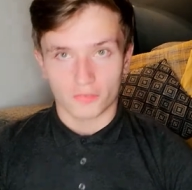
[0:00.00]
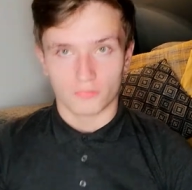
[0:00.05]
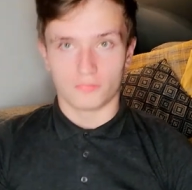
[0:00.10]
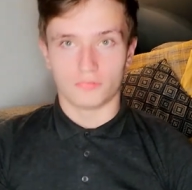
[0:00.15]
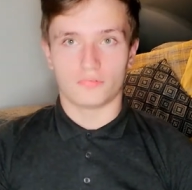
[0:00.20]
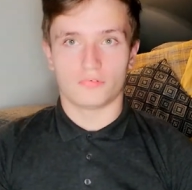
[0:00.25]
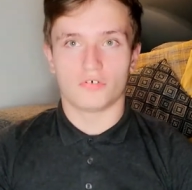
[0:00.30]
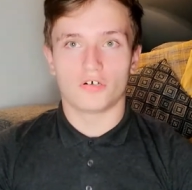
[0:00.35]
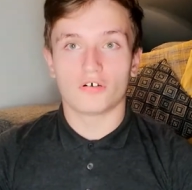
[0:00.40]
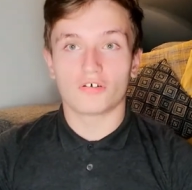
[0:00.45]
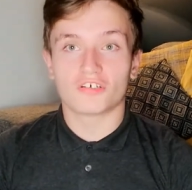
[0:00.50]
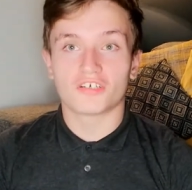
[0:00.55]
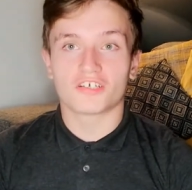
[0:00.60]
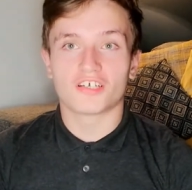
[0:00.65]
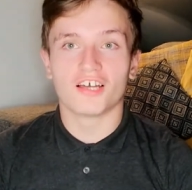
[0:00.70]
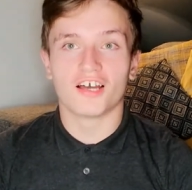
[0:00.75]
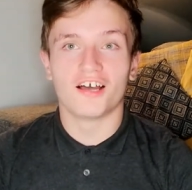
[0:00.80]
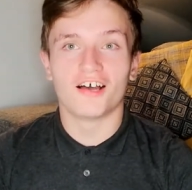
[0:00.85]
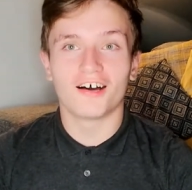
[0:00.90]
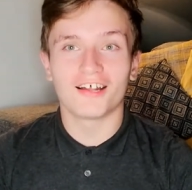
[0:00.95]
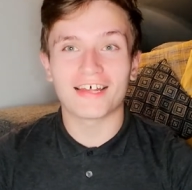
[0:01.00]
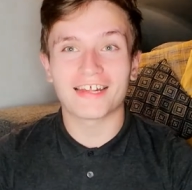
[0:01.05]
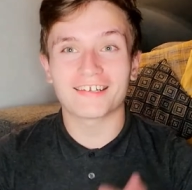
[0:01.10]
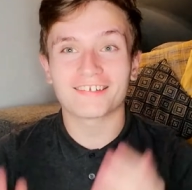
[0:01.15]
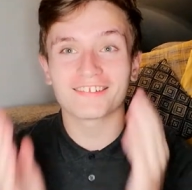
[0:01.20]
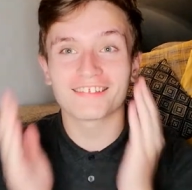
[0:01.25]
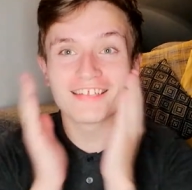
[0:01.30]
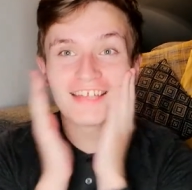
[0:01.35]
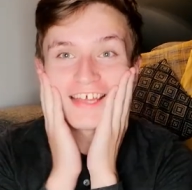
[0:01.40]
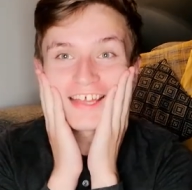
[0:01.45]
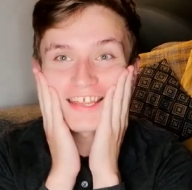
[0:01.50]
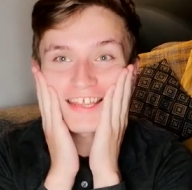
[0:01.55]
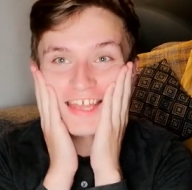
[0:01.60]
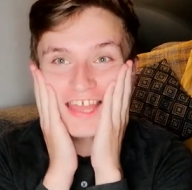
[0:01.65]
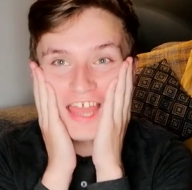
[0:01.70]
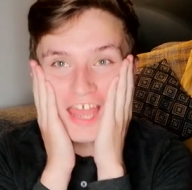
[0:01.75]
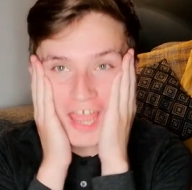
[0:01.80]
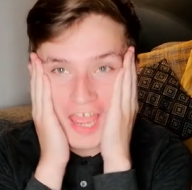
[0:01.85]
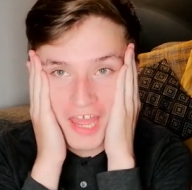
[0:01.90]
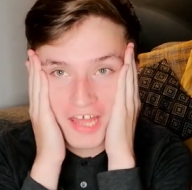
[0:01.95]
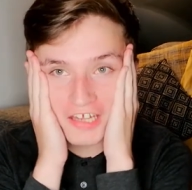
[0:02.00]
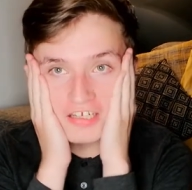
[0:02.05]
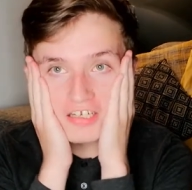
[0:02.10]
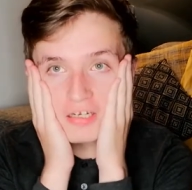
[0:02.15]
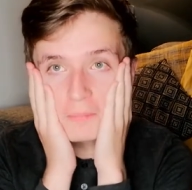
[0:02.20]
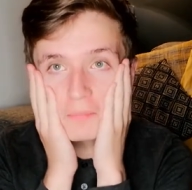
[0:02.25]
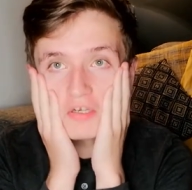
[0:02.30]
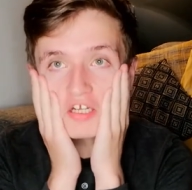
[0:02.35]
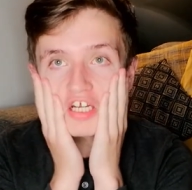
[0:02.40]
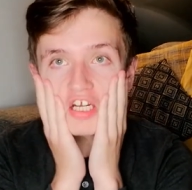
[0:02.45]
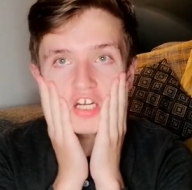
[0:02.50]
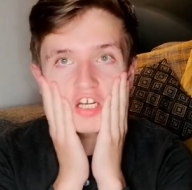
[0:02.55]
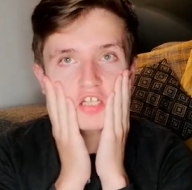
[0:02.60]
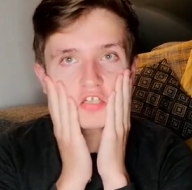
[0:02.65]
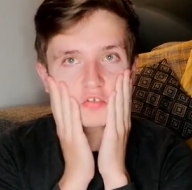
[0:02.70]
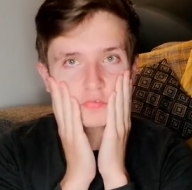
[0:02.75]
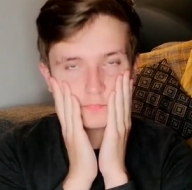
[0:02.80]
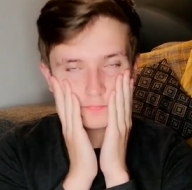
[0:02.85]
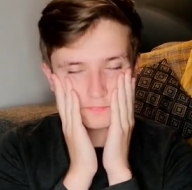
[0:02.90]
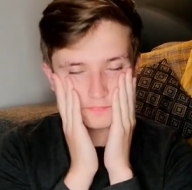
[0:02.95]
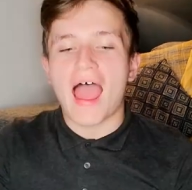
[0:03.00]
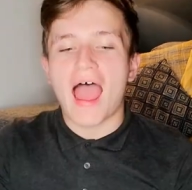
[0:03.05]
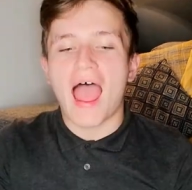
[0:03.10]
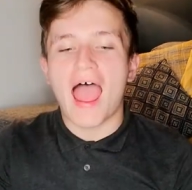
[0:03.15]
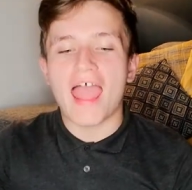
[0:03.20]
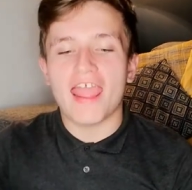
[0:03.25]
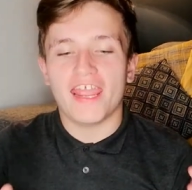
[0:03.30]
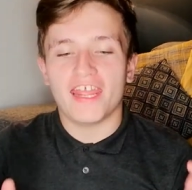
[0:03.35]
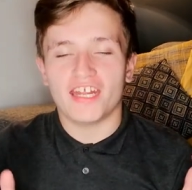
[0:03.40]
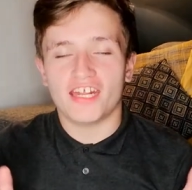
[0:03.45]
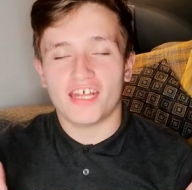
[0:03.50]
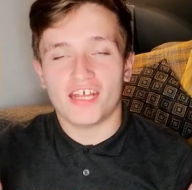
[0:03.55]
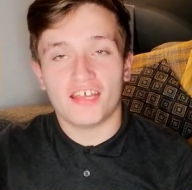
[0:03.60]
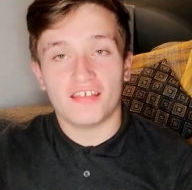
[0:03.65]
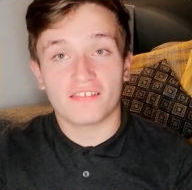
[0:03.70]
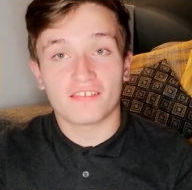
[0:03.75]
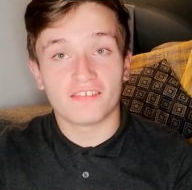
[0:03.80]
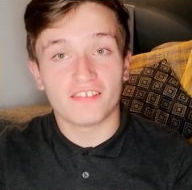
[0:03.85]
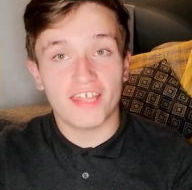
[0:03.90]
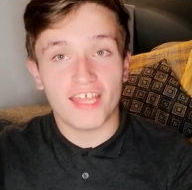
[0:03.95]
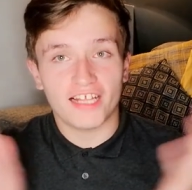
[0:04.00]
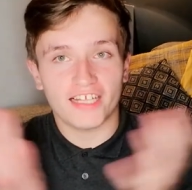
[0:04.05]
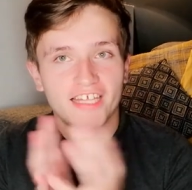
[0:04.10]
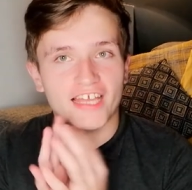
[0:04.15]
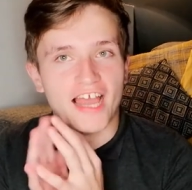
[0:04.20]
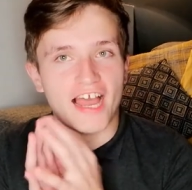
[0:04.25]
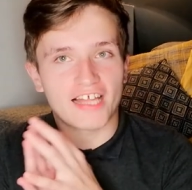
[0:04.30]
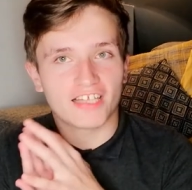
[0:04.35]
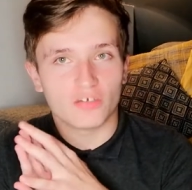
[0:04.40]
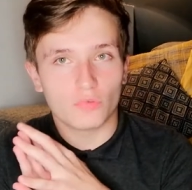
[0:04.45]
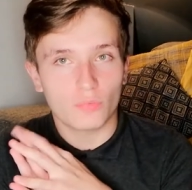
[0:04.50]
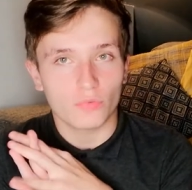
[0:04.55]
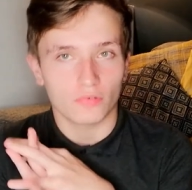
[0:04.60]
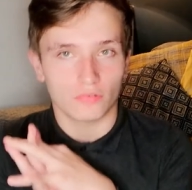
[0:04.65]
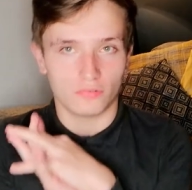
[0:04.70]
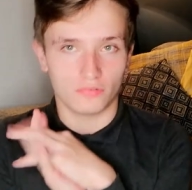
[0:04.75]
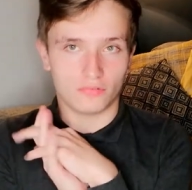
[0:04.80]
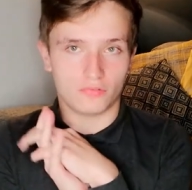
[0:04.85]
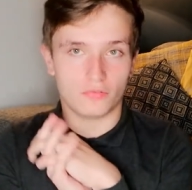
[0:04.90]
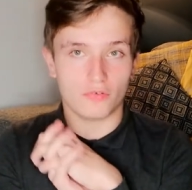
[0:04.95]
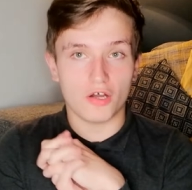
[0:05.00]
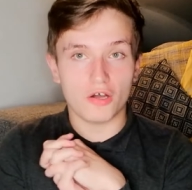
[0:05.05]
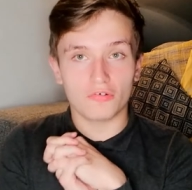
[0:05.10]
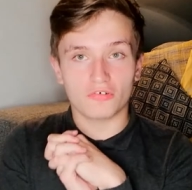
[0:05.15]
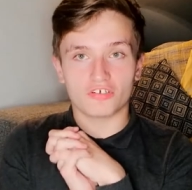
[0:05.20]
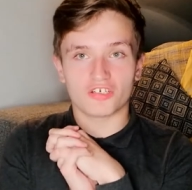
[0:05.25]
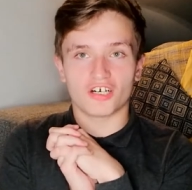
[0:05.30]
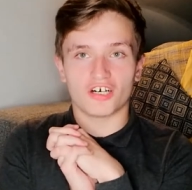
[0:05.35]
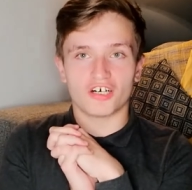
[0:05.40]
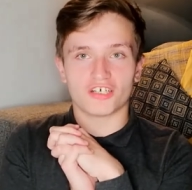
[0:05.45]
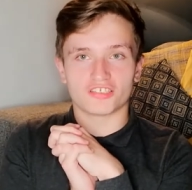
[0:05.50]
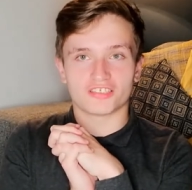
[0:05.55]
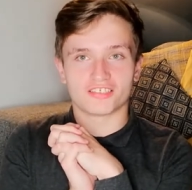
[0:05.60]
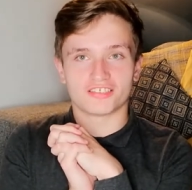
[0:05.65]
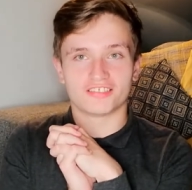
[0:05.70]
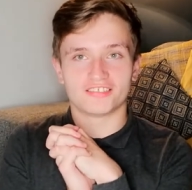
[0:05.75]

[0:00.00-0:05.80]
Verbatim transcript: up? Oh god, I did it again. Oh my god. It is nearly Halloween. Oh god.